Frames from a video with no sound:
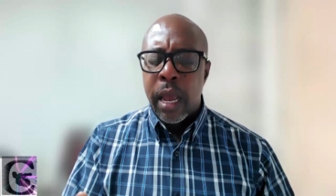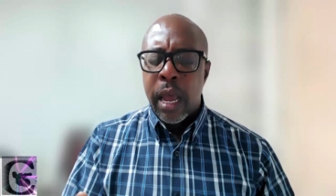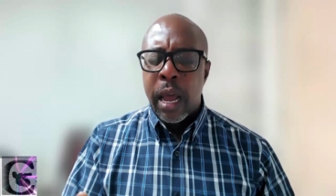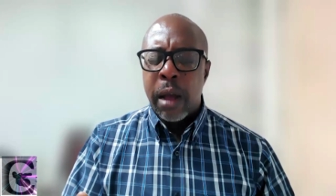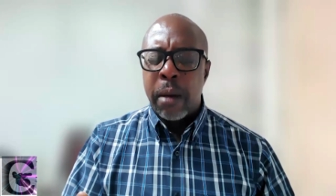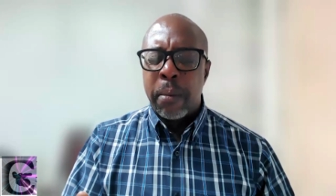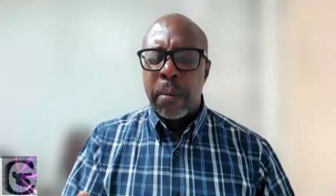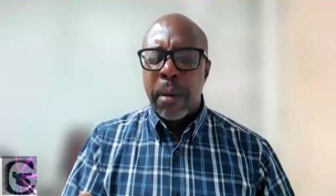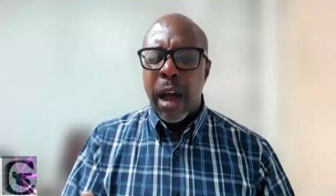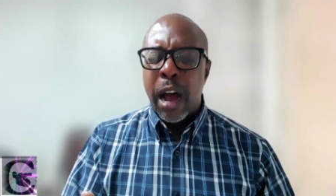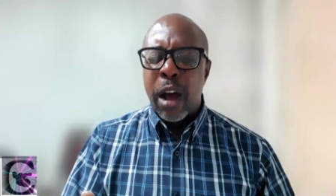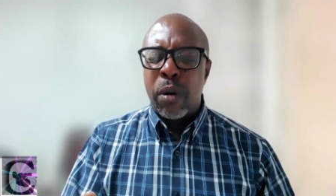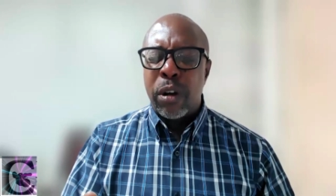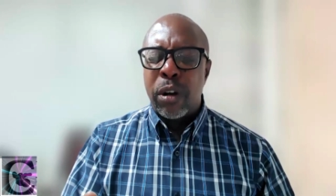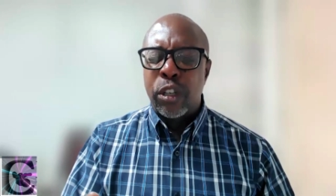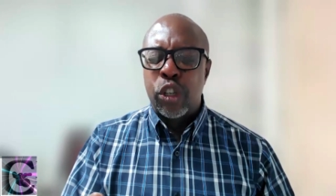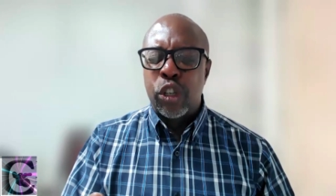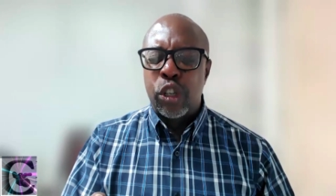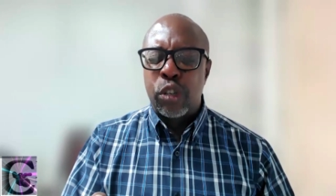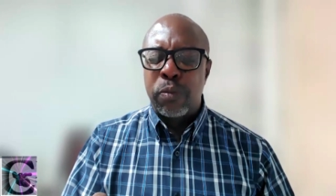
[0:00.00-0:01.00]
Help
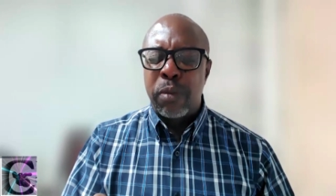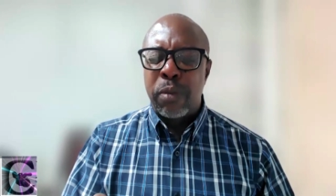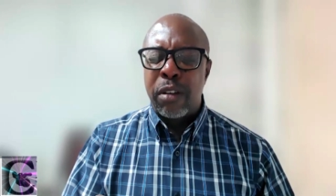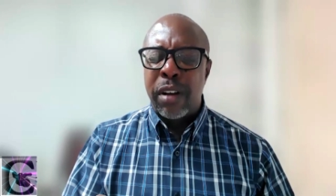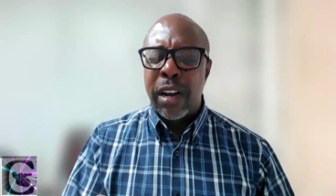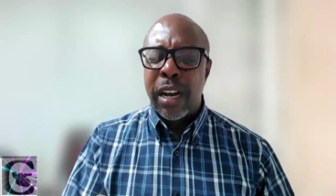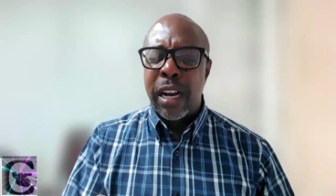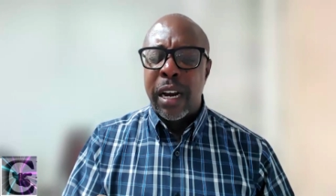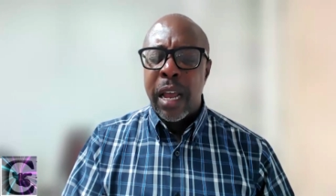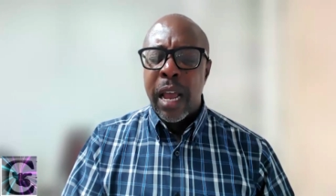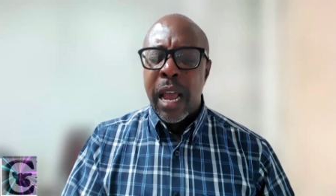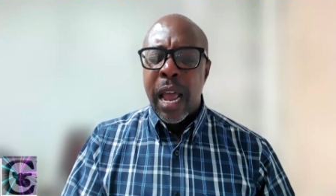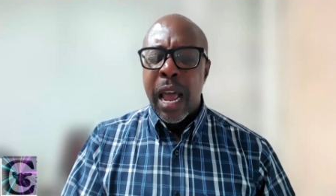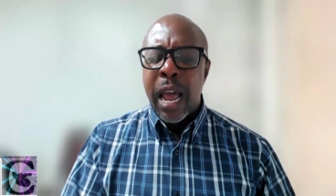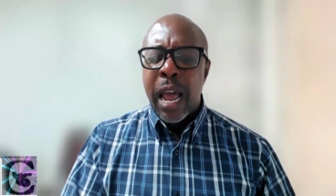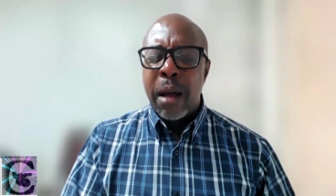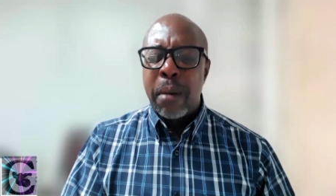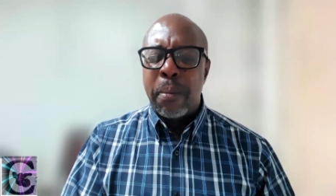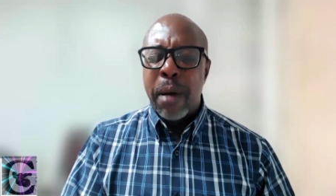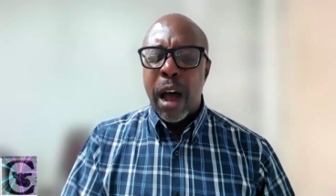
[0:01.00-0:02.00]
our spirit,
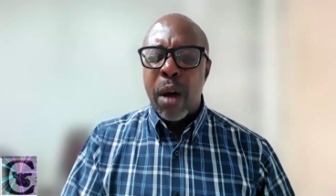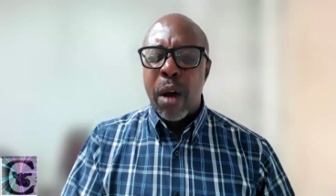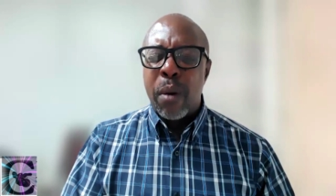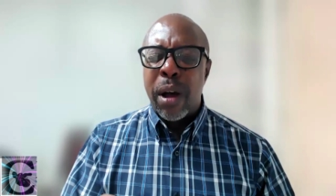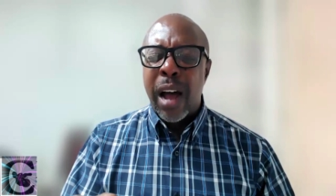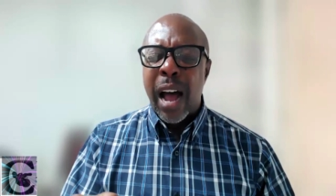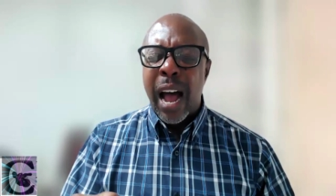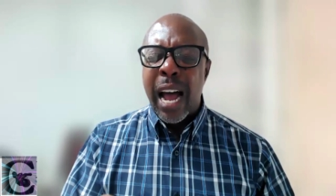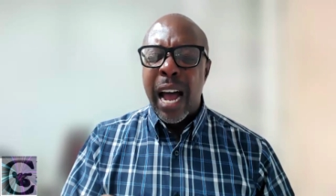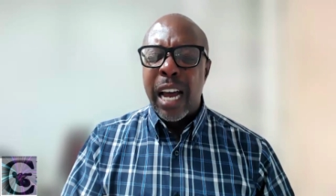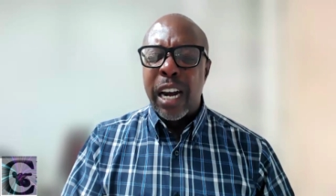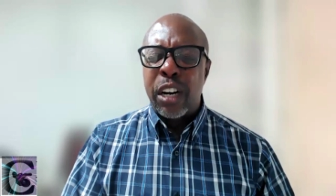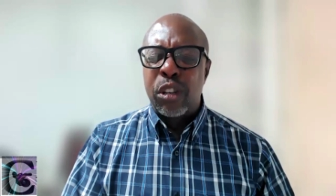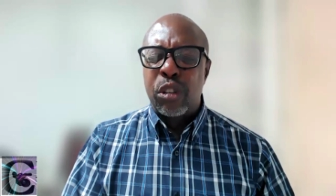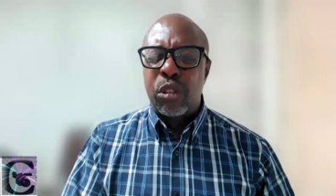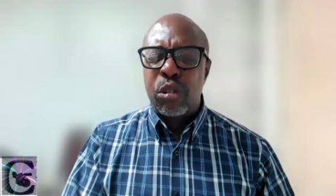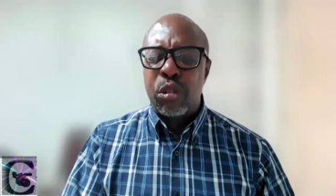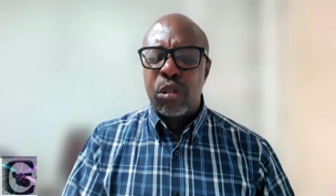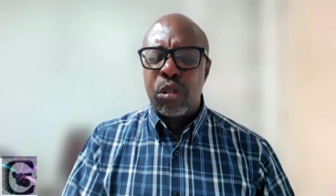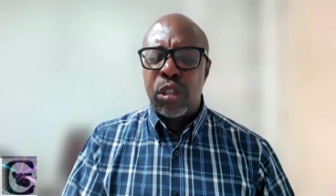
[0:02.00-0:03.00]
help our
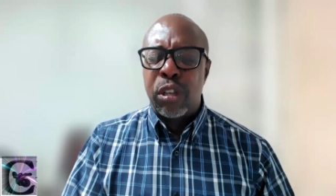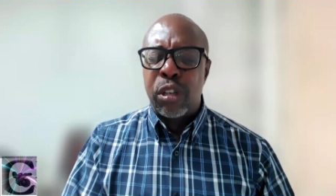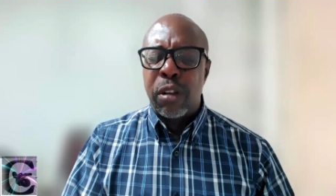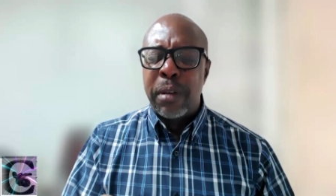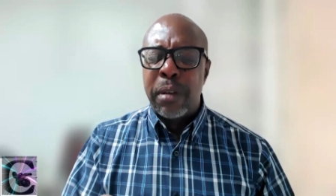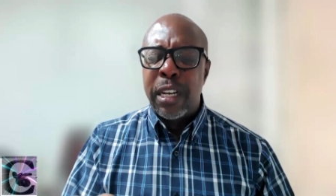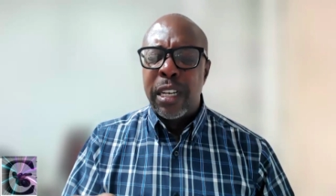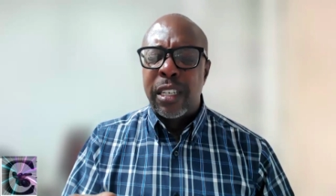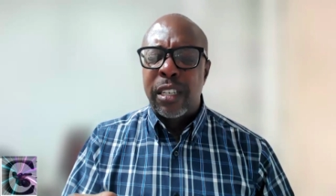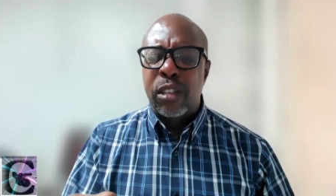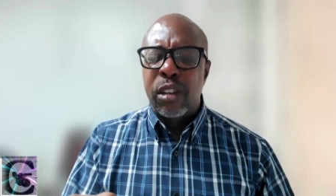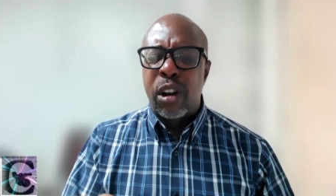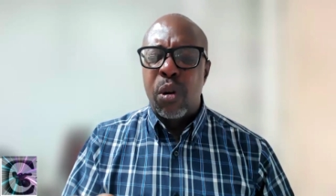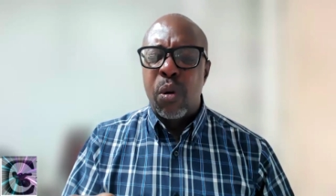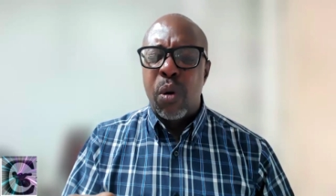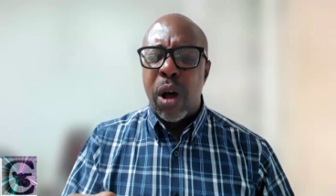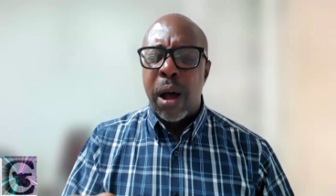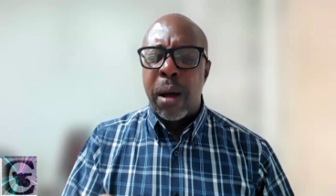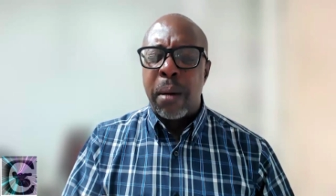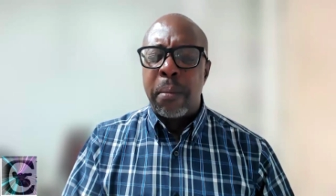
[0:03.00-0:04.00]
attitude to be so
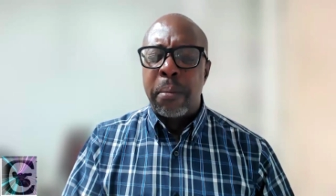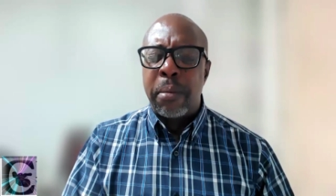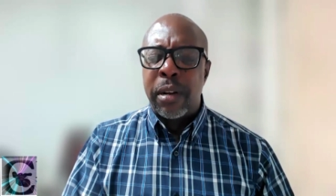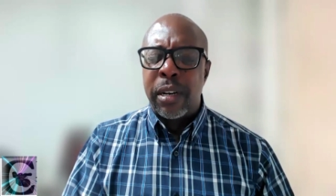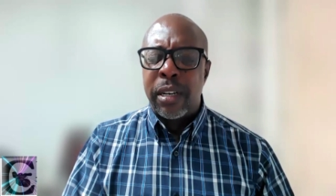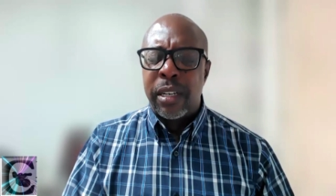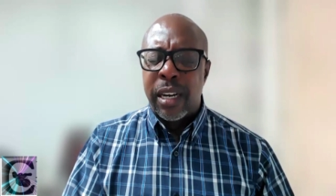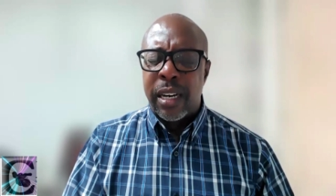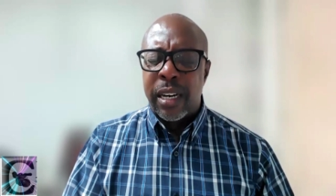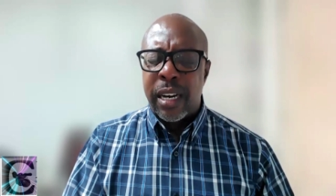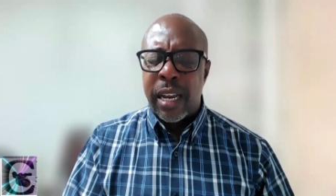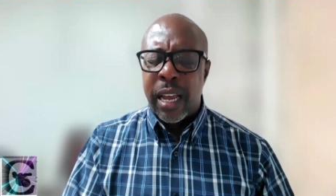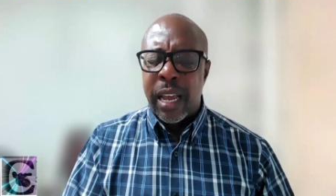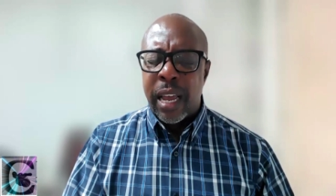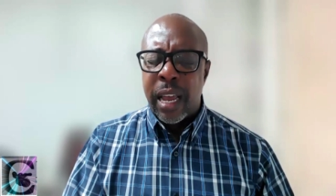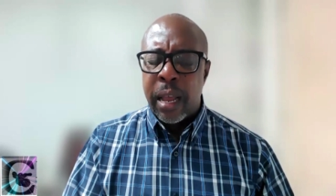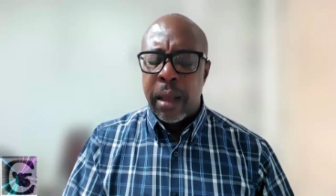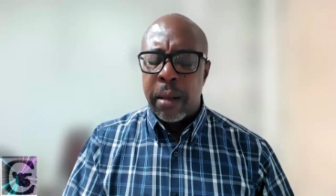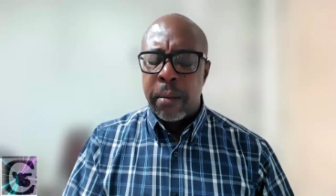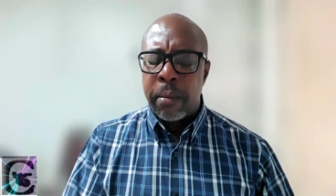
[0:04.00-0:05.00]
humble today